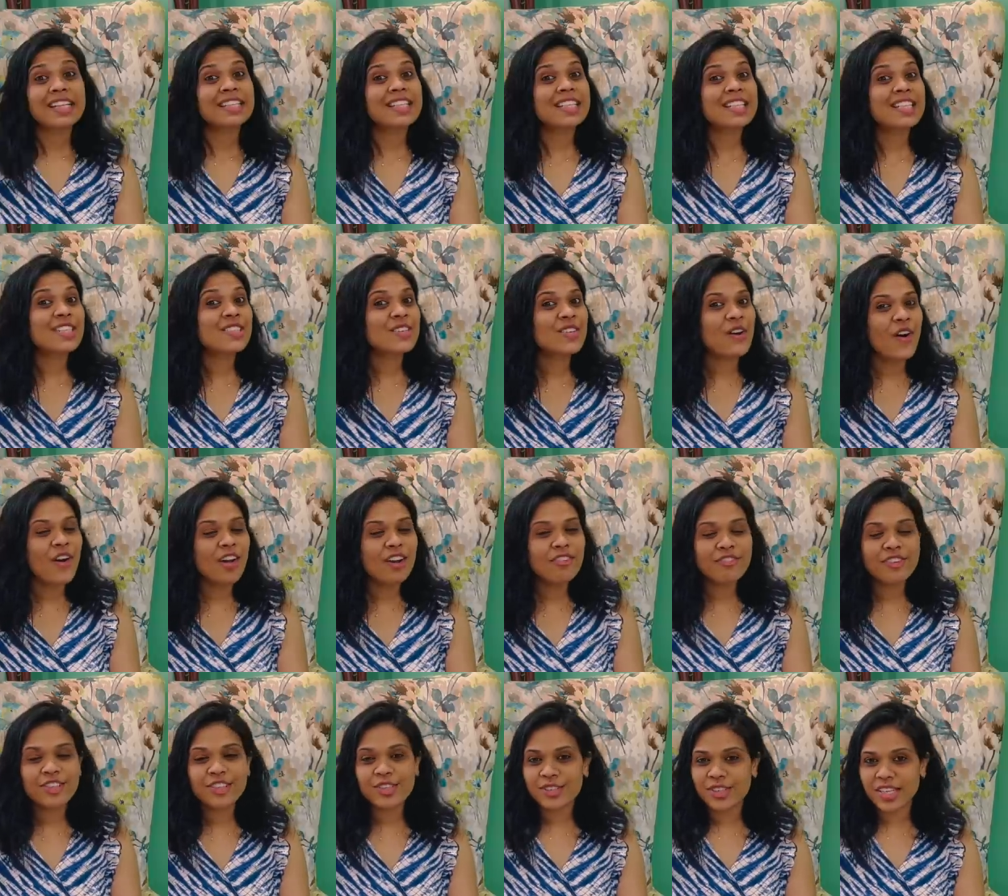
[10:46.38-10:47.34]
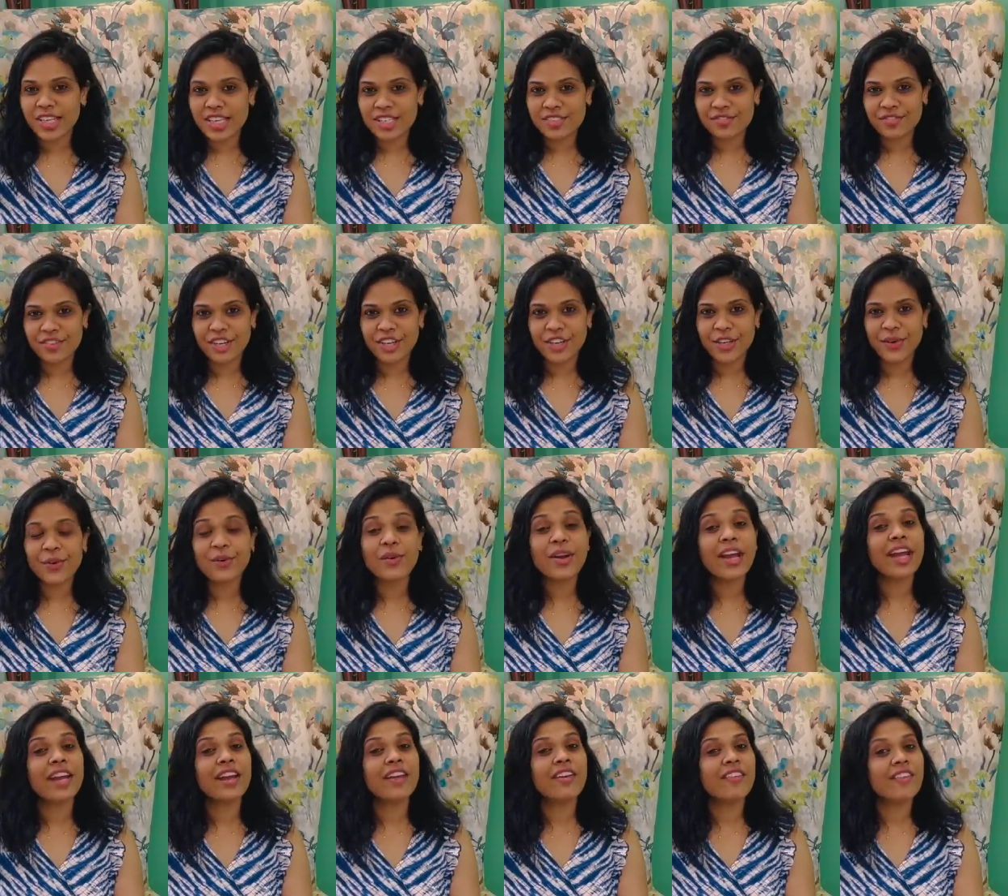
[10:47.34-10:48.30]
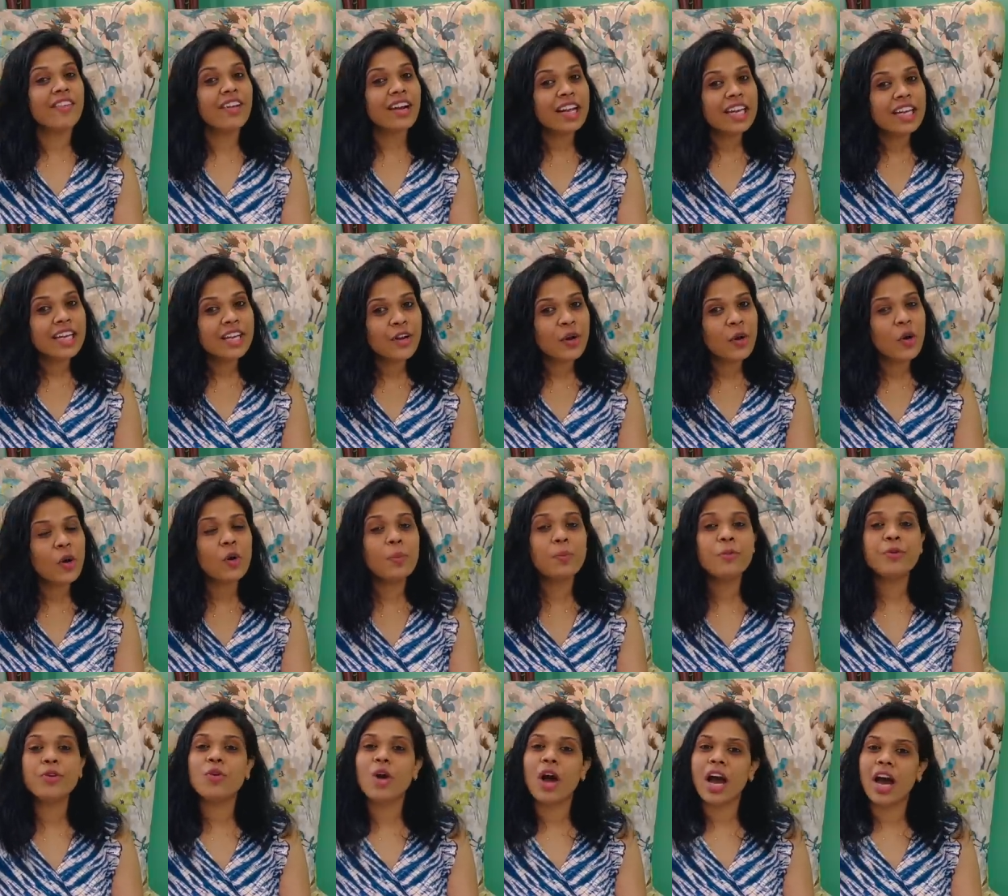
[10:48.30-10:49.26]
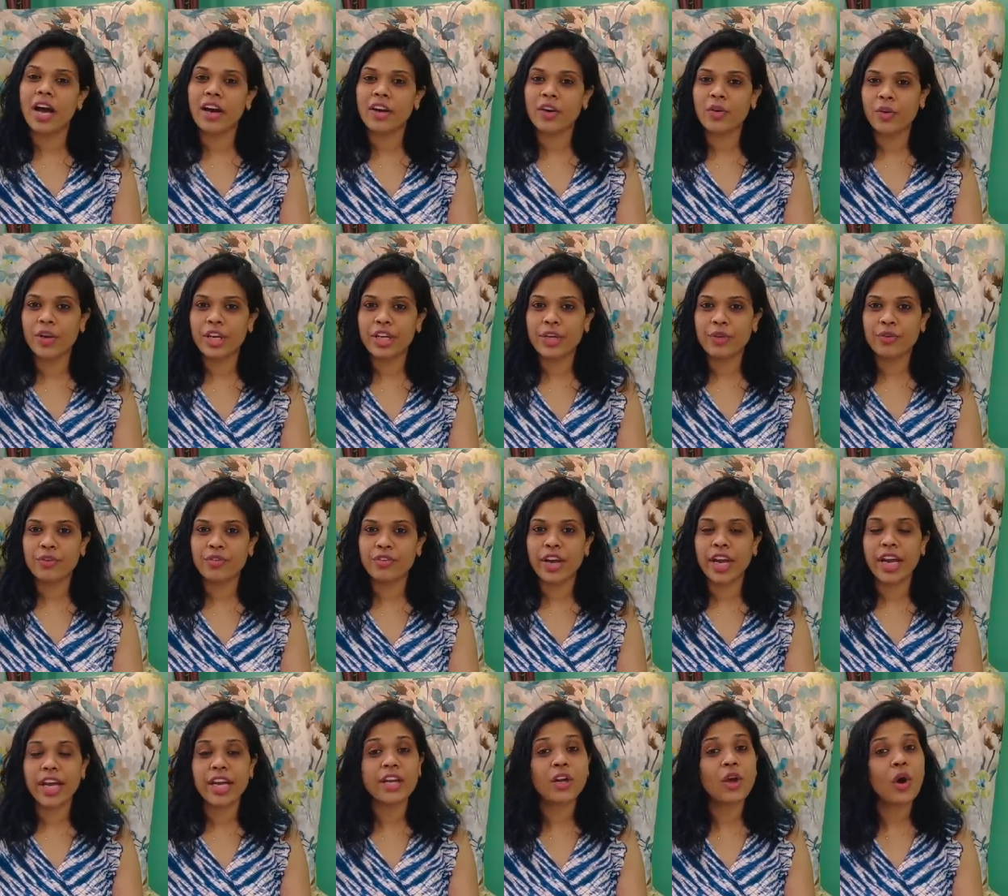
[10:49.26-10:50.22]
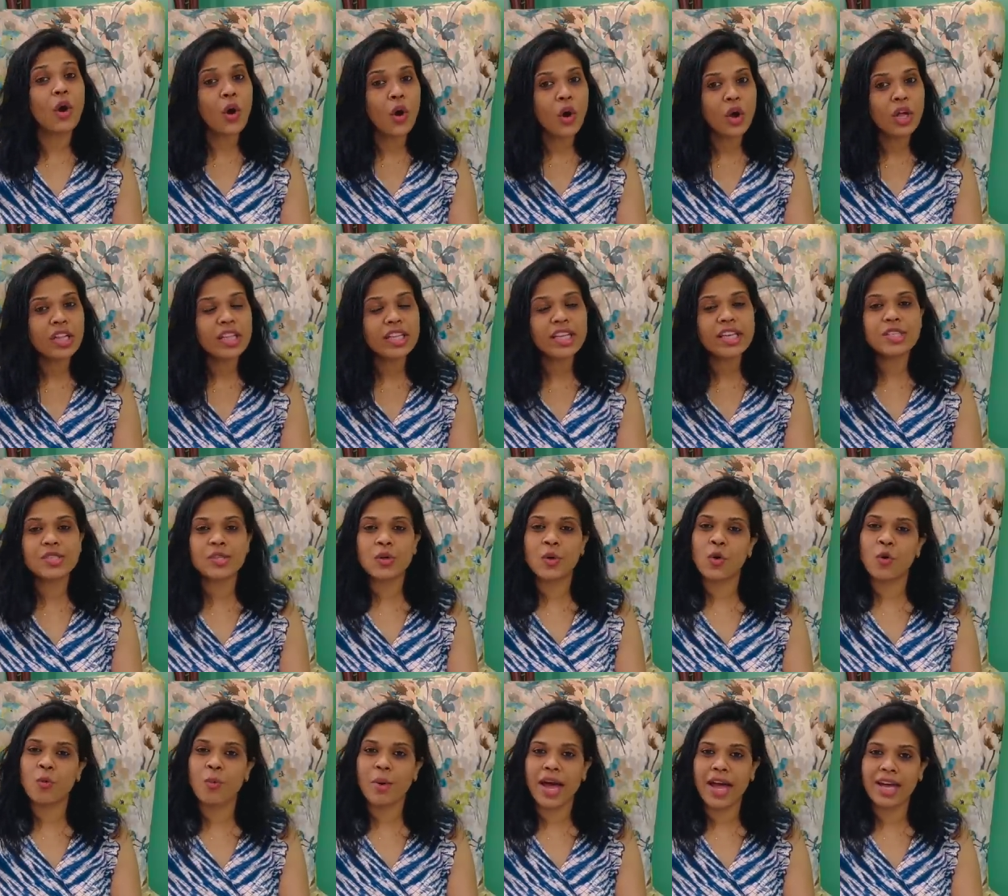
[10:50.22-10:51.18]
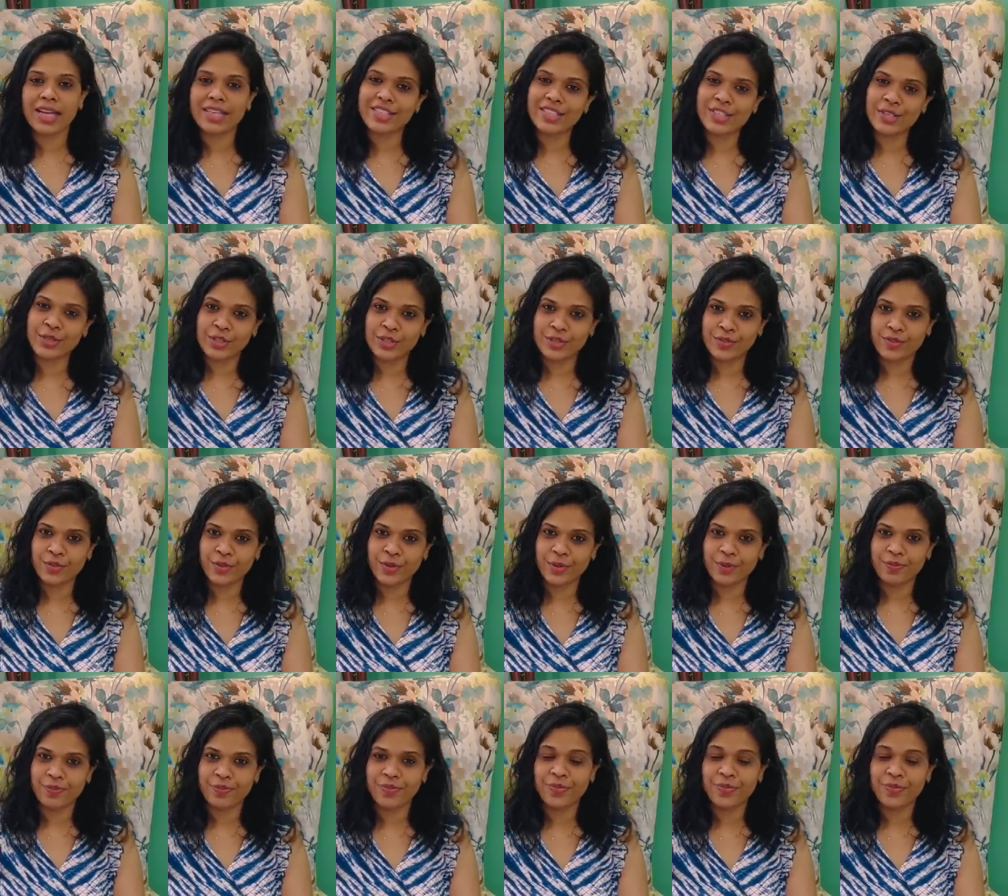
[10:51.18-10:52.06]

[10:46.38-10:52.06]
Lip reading: This is all for today's video and I really hope you are going to find all these home hacks useful.